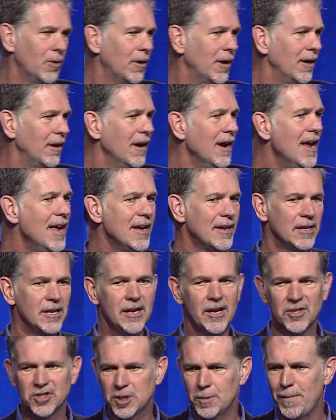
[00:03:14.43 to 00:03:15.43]
or
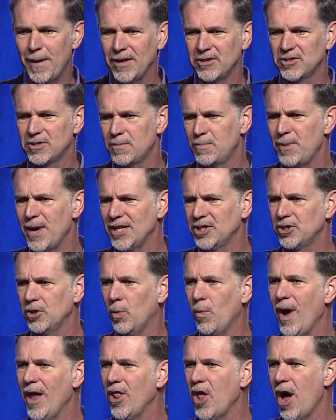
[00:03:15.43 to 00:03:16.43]
special
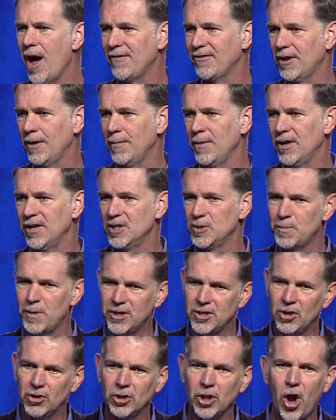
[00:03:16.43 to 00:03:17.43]
well-off communities,
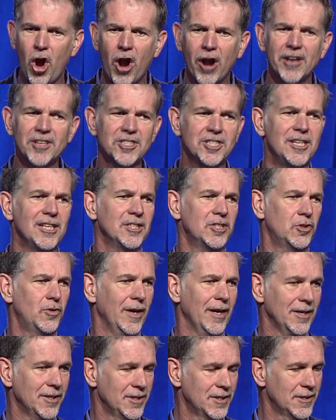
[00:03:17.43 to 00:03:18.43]
but your large
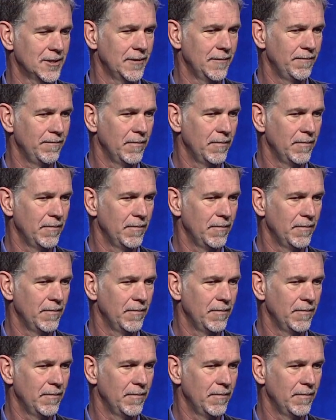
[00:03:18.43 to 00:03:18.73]
districts,